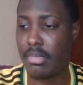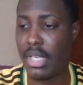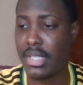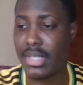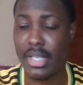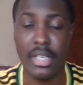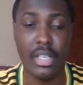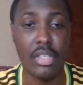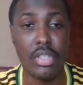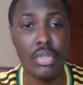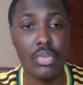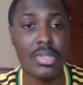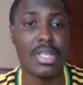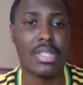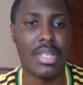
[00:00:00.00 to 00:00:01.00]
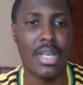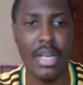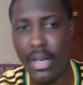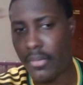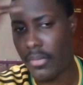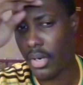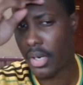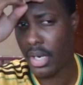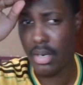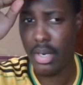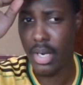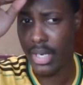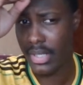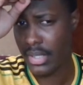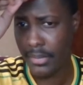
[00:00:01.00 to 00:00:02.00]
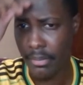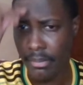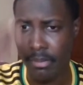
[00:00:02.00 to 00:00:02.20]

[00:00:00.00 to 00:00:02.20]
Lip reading: based on any news that I have or I got.